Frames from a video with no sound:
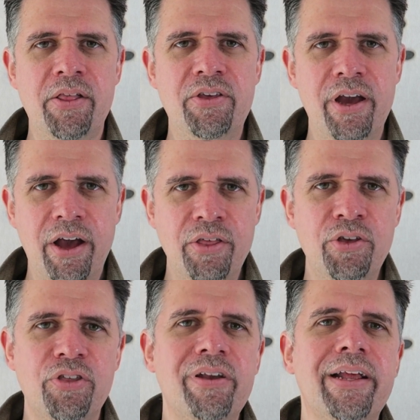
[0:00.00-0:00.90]
The
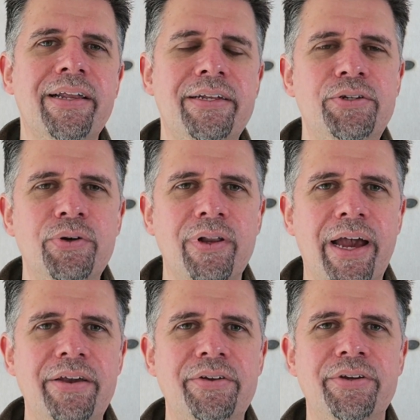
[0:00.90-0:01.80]
other thing that they do
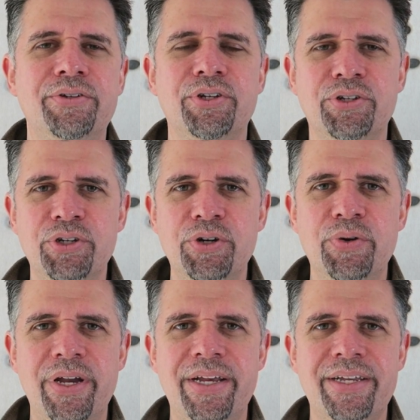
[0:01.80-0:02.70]
allow you to
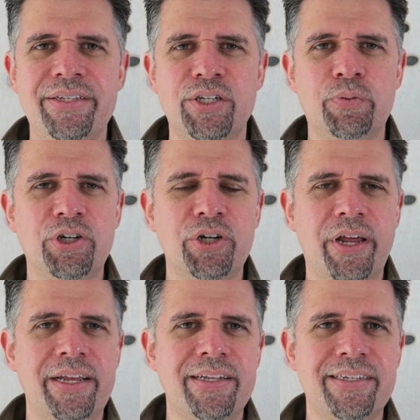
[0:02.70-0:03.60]
do is, especially
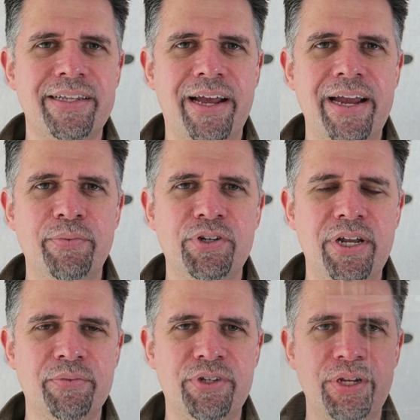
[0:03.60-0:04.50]
like, let's say, the
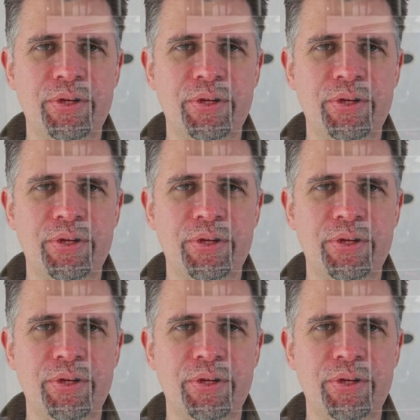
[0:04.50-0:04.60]
Amsterdam City